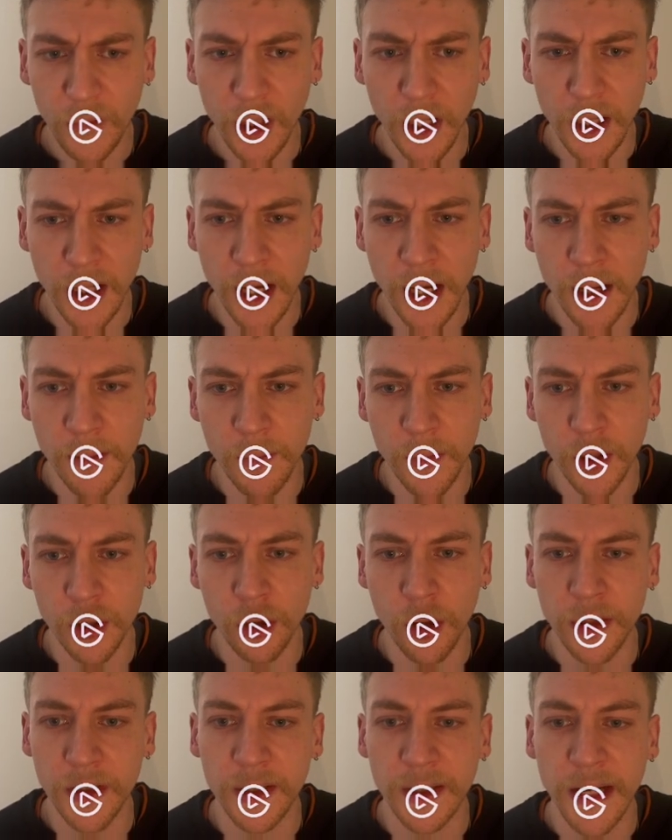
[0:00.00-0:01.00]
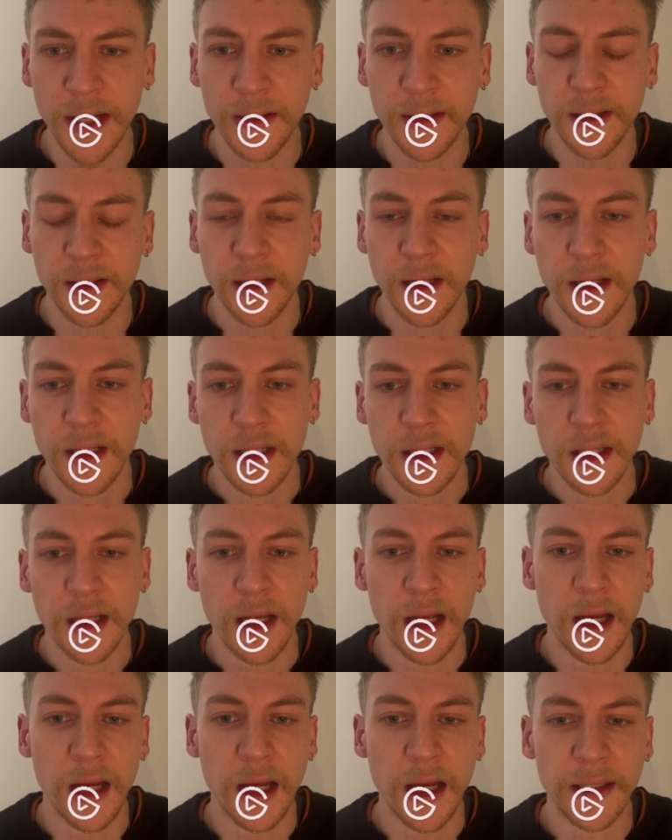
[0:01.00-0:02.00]
Not that
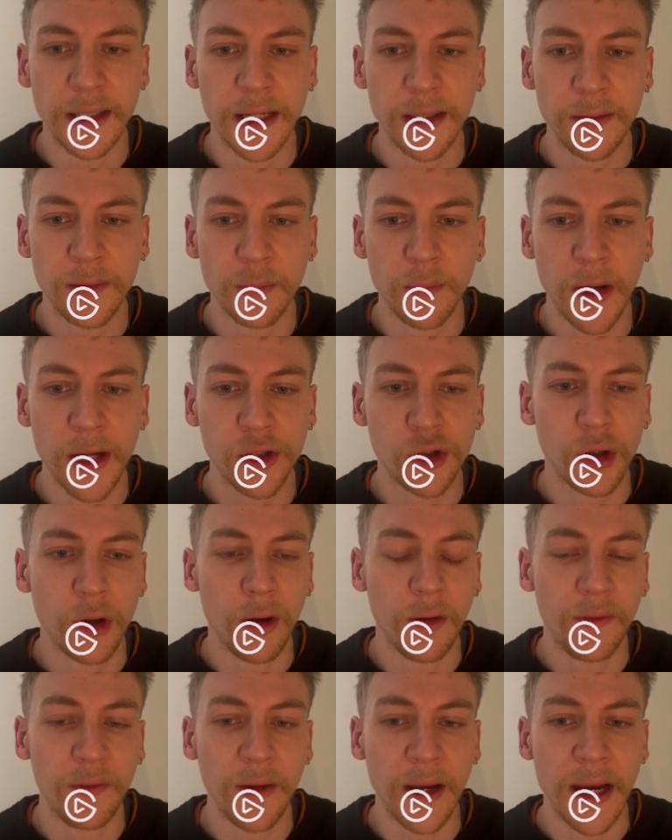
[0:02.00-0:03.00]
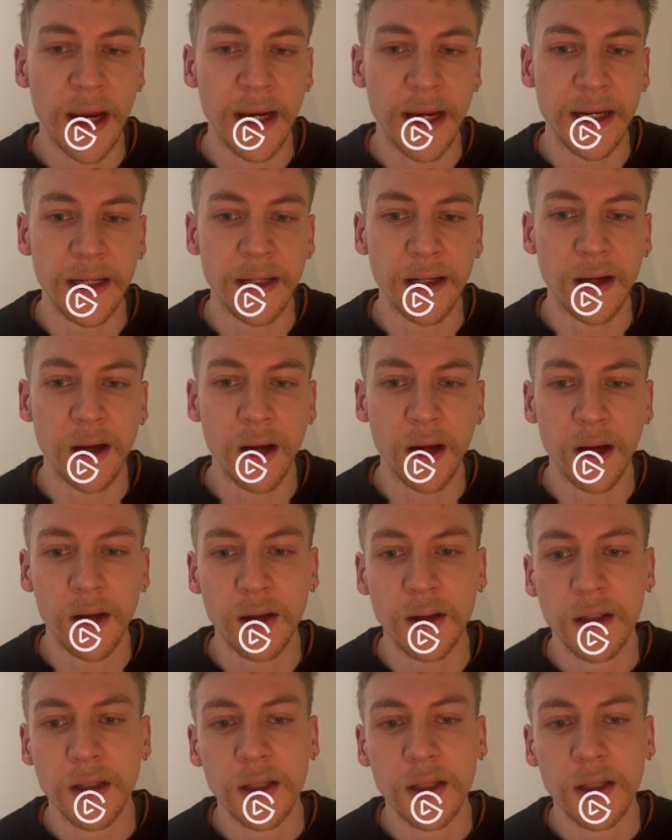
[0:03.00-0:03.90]
much of a